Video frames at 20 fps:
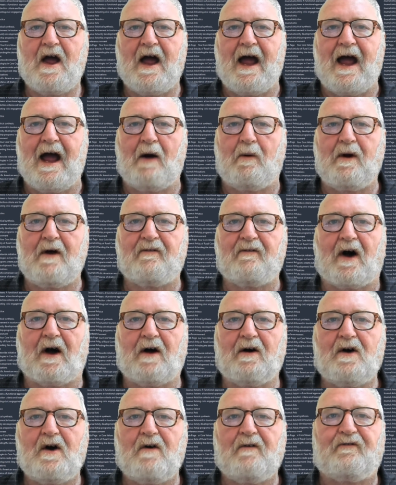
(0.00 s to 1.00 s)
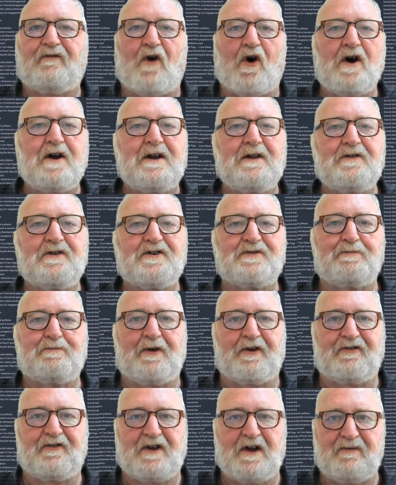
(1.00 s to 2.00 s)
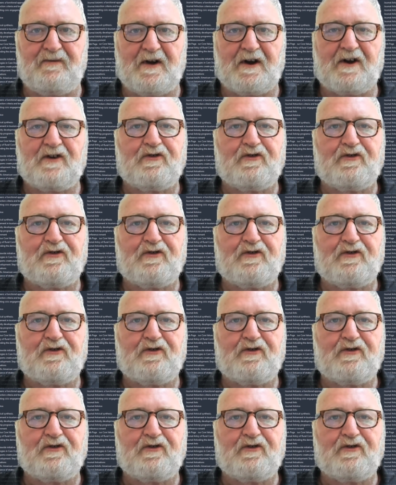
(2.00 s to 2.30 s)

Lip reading: However, finding the specific